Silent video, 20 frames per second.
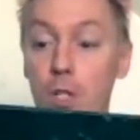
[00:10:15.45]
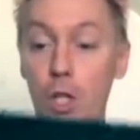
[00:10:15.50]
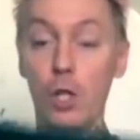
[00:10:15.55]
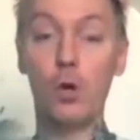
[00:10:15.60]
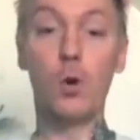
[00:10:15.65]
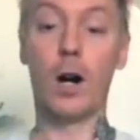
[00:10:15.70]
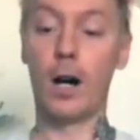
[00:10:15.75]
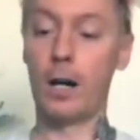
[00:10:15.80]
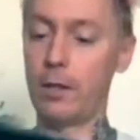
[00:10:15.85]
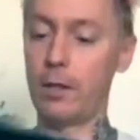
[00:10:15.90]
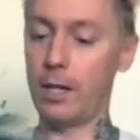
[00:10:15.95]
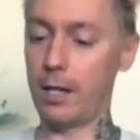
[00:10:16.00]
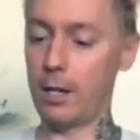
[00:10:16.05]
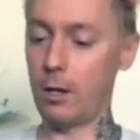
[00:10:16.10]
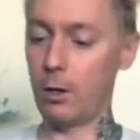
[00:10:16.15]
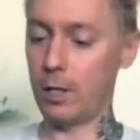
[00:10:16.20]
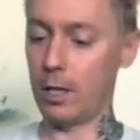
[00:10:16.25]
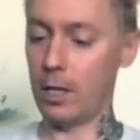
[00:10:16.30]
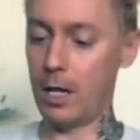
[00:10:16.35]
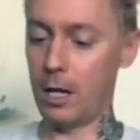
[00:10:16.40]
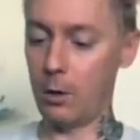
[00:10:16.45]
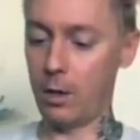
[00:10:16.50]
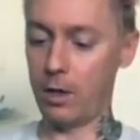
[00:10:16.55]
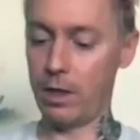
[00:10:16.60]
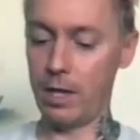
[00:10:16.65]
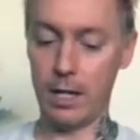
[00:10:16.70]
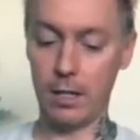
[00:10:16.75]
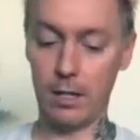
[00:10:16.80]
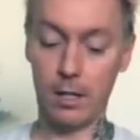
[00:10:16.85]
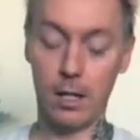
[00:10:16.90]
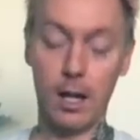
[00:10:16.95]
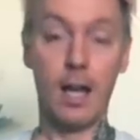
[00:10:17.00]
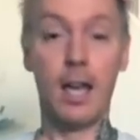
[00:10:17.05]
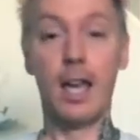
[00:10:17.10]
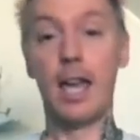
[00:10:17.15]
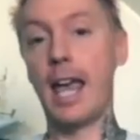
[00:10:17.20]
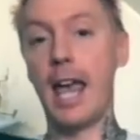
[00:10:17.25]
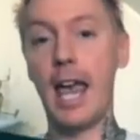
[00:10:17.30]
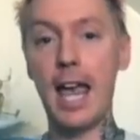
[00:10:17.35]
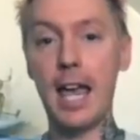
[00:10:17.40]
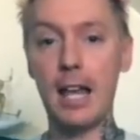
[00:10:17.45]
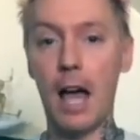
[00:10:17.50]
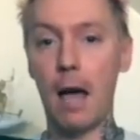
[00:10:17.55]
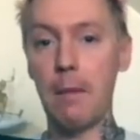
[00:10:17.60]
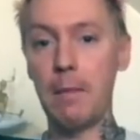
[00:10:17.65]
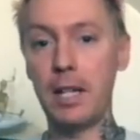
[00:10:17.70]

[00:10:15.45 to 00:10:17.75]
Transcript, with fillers: new art that goes along with this. And I